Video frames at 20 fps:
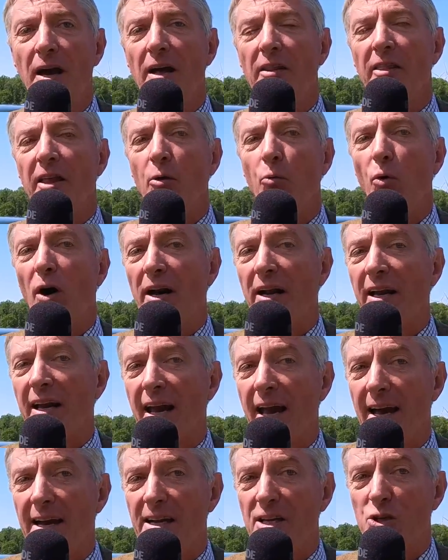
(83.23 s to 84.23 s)
They won
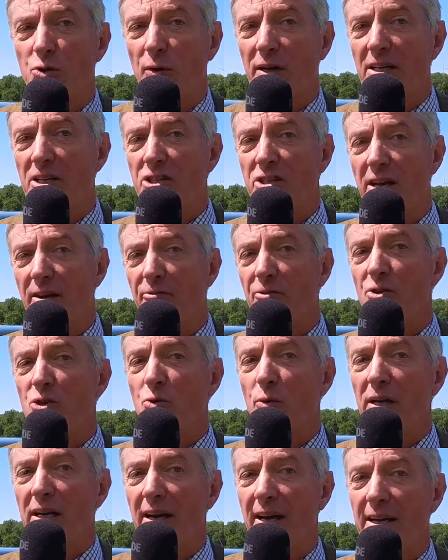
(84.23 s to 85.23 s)
again in 27,
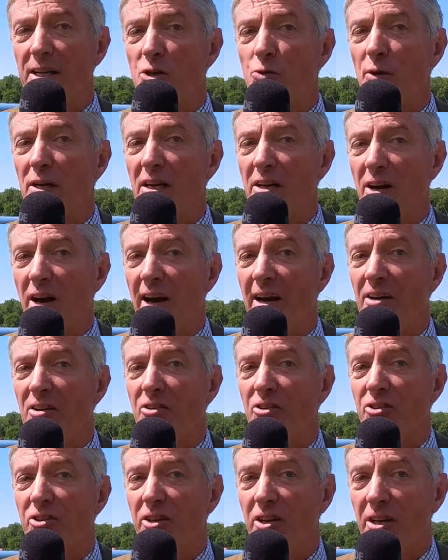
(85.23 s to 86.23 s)
28, 29
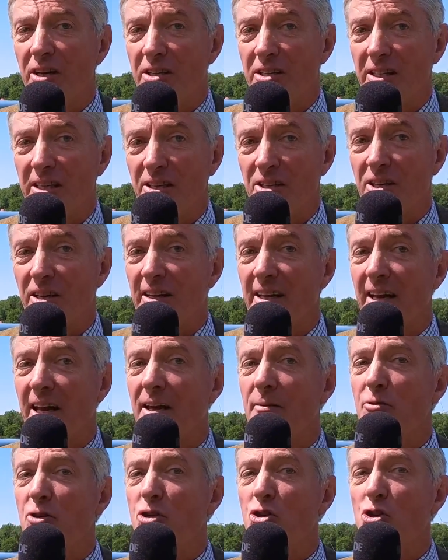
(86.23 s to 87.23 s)
and 30. So they
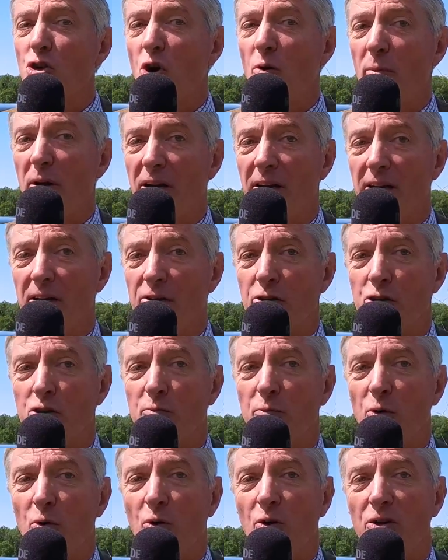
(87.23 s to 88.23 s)
came to dominate the
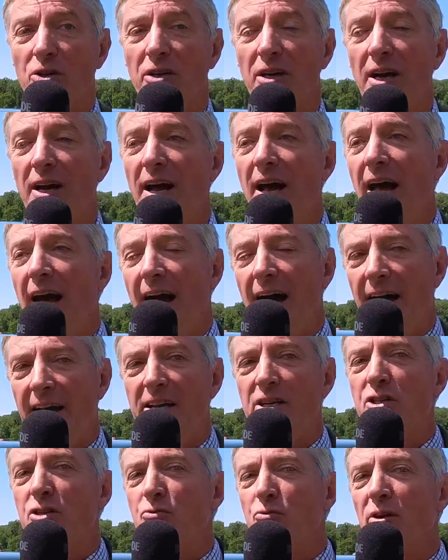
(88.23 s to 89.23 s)
sport. And
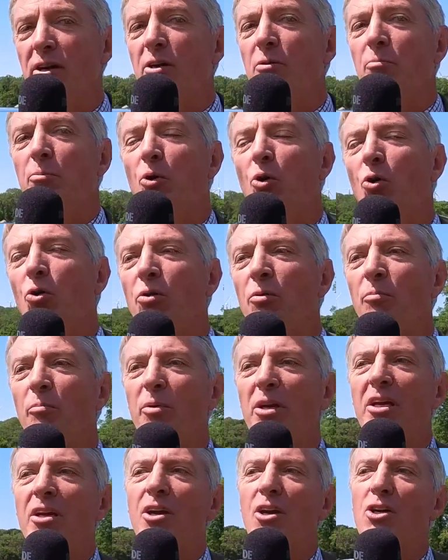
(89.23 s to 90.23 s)
this is really important
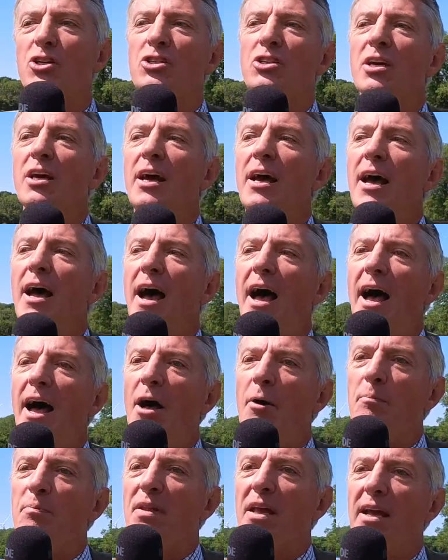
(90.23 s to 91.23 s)
because
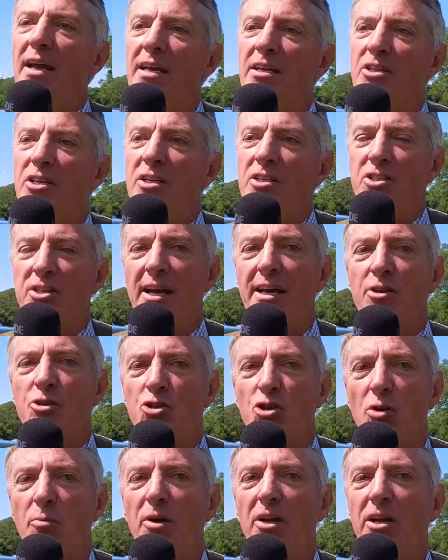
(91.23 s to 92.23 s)
it's that
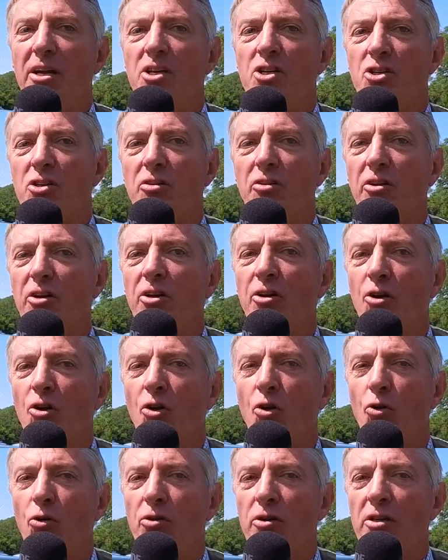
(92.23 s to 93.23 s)
domination that
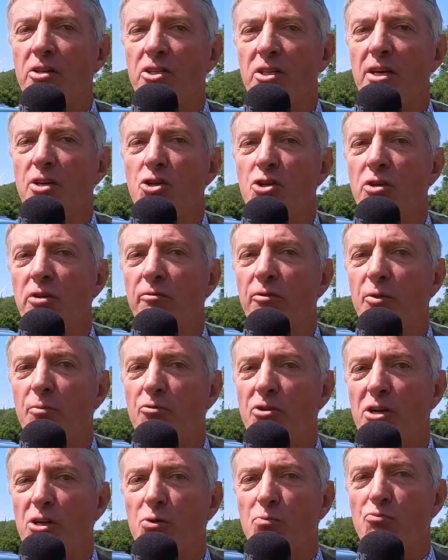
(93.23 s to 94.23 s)
caught the attention of the
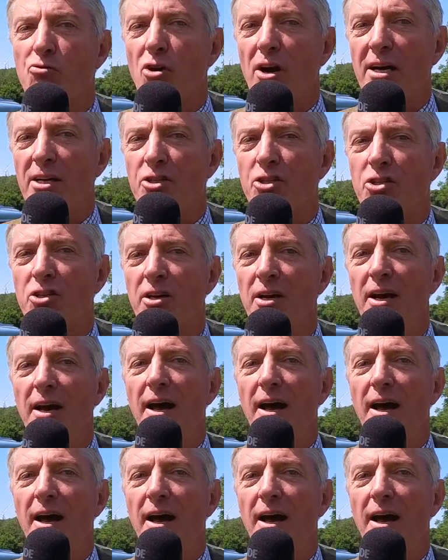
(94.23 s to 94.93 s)
British press.